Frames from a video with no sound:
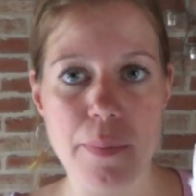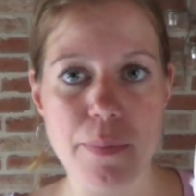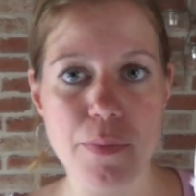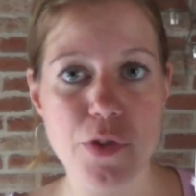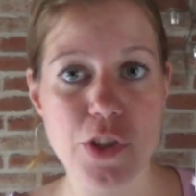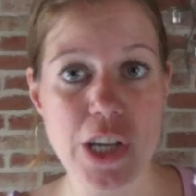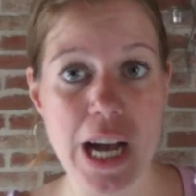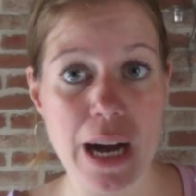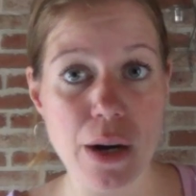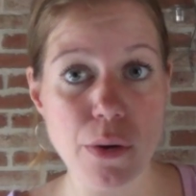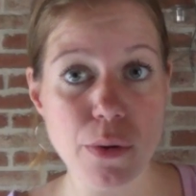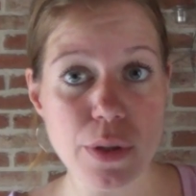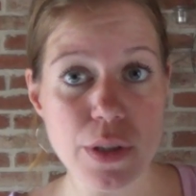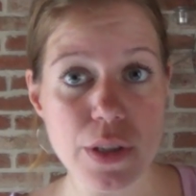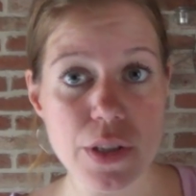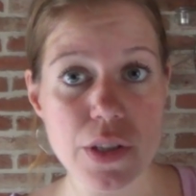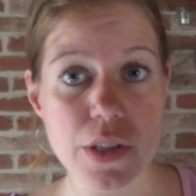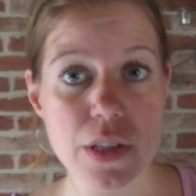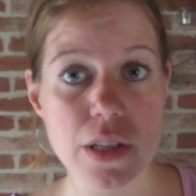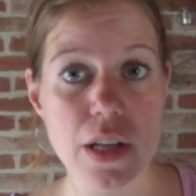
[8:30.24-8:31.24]

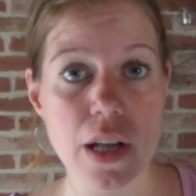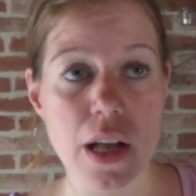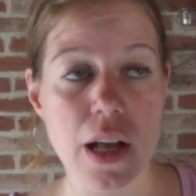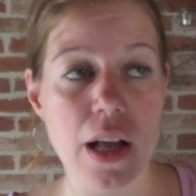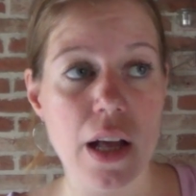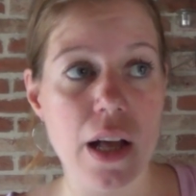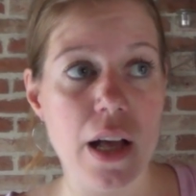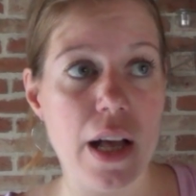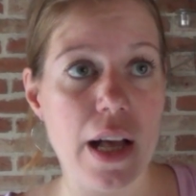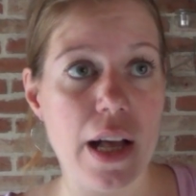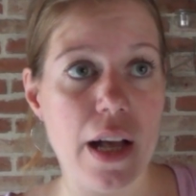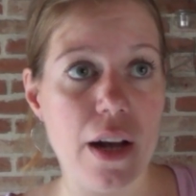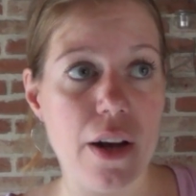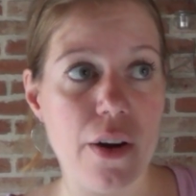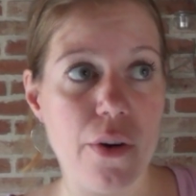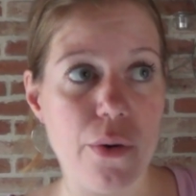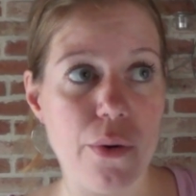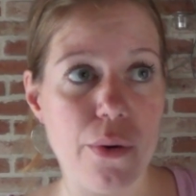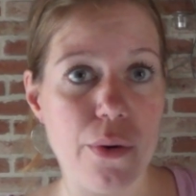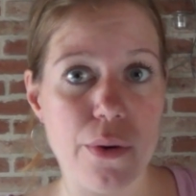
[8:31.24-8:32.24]
towels
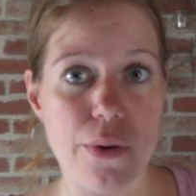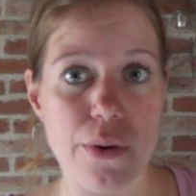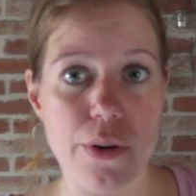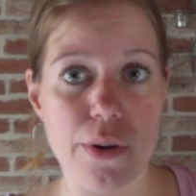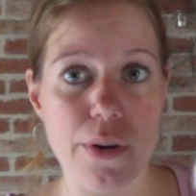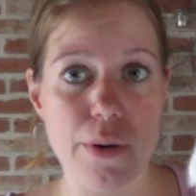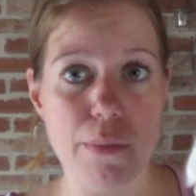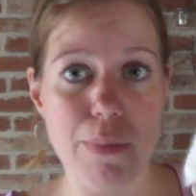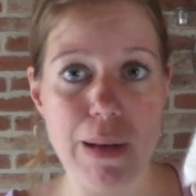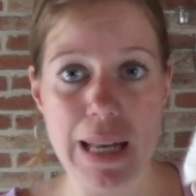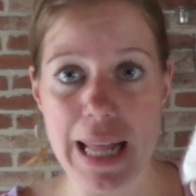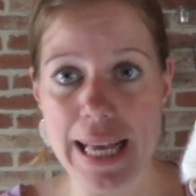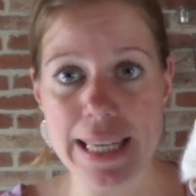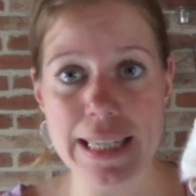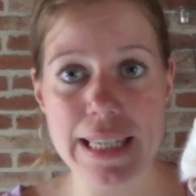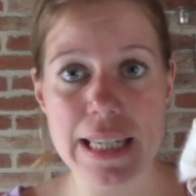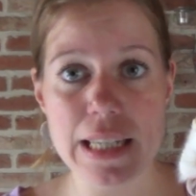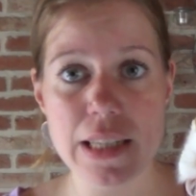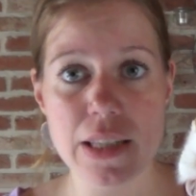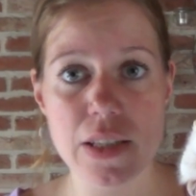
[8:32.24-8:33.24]
or
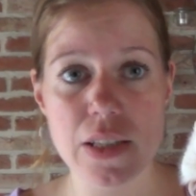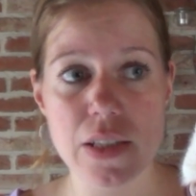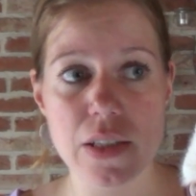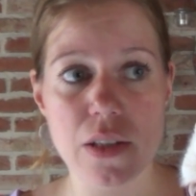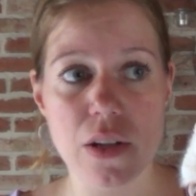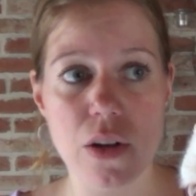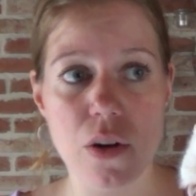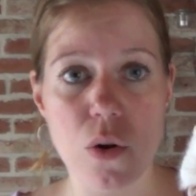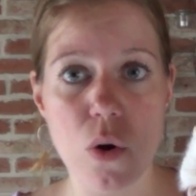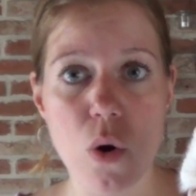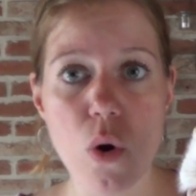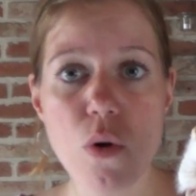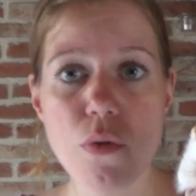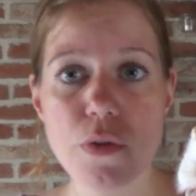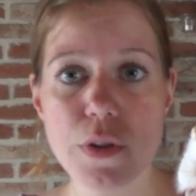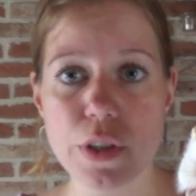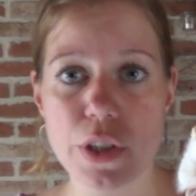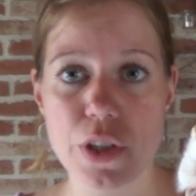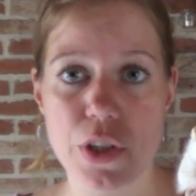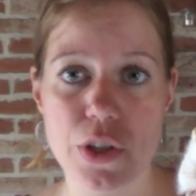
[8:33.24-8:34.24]
blankets
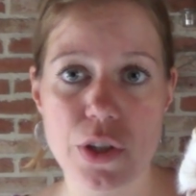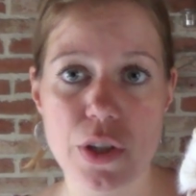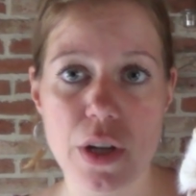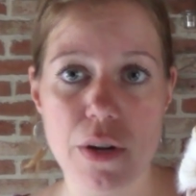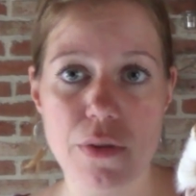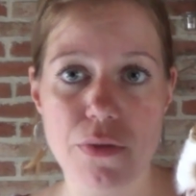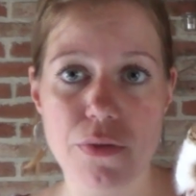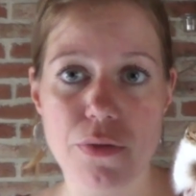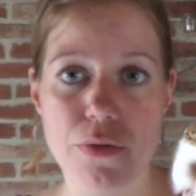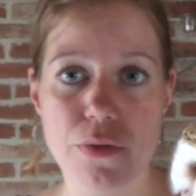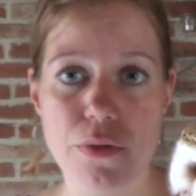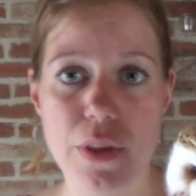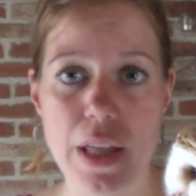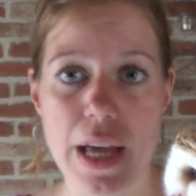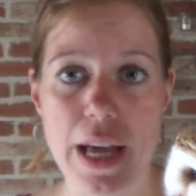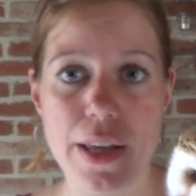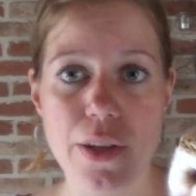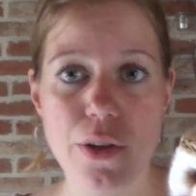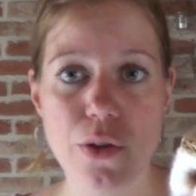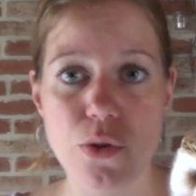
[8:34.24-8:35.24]
over the stuff
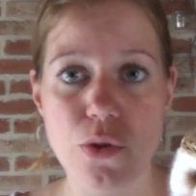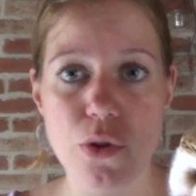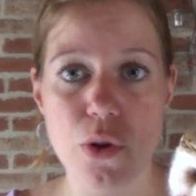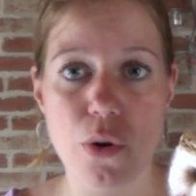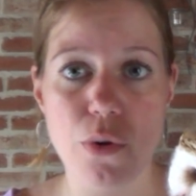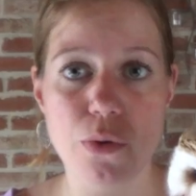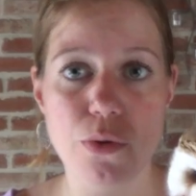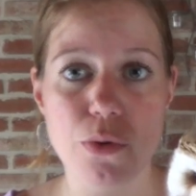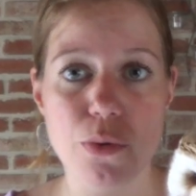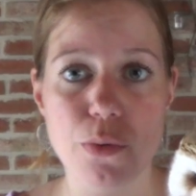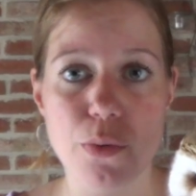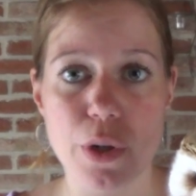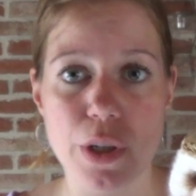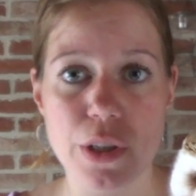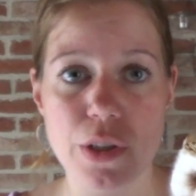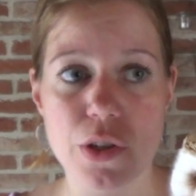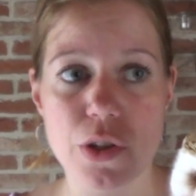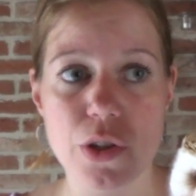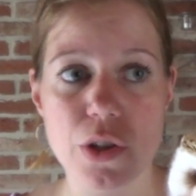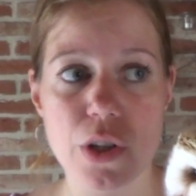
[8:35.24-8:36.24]
that you don't
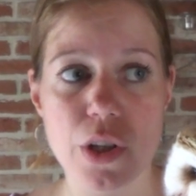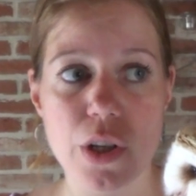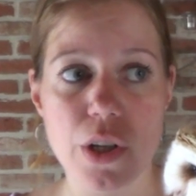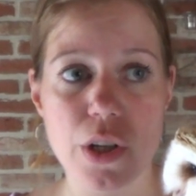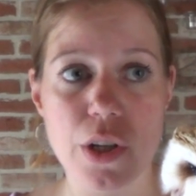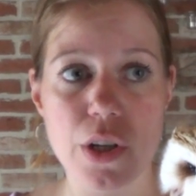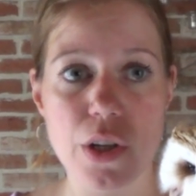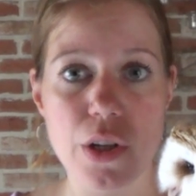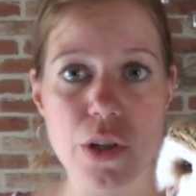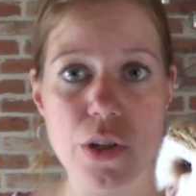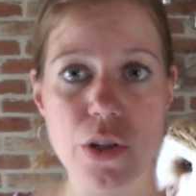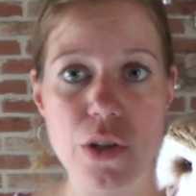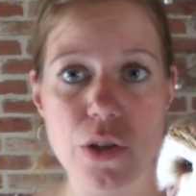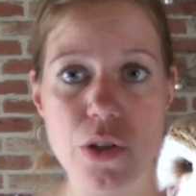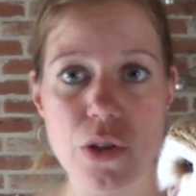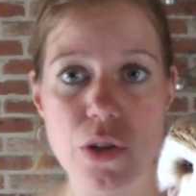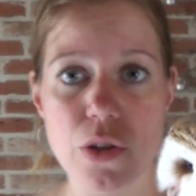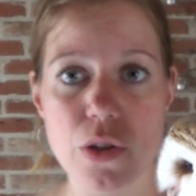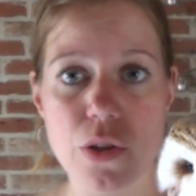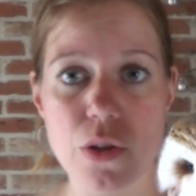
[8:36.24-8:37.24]
want
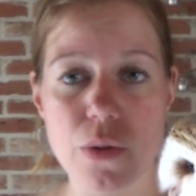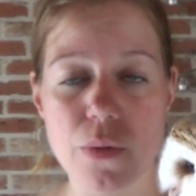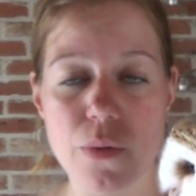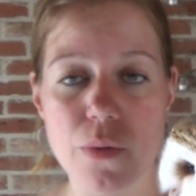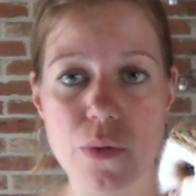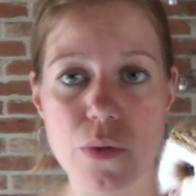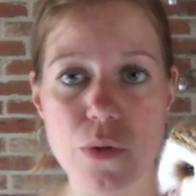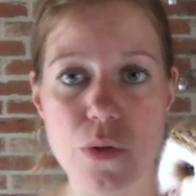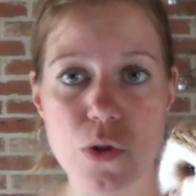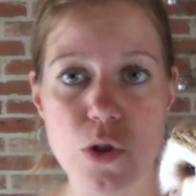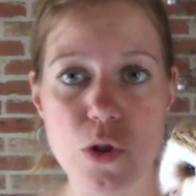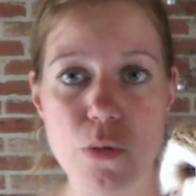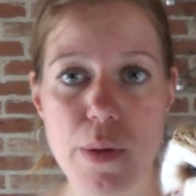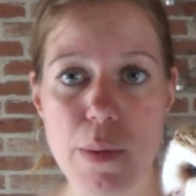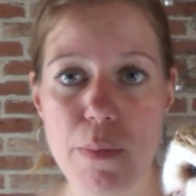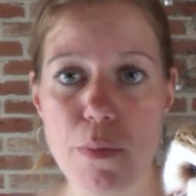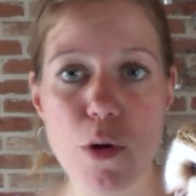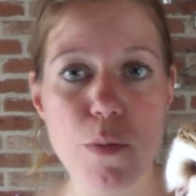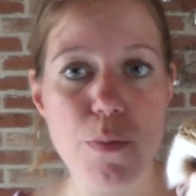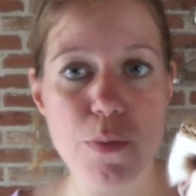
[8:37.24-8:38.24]
to be
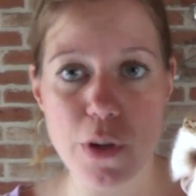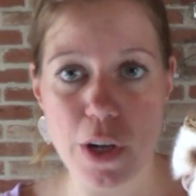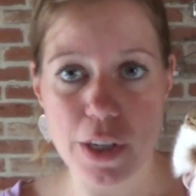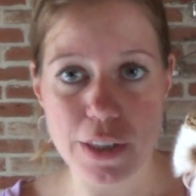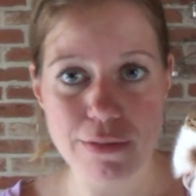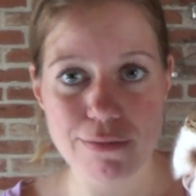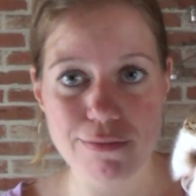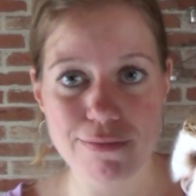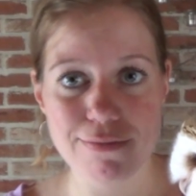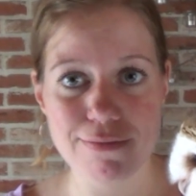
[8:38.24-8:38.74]
pooped on.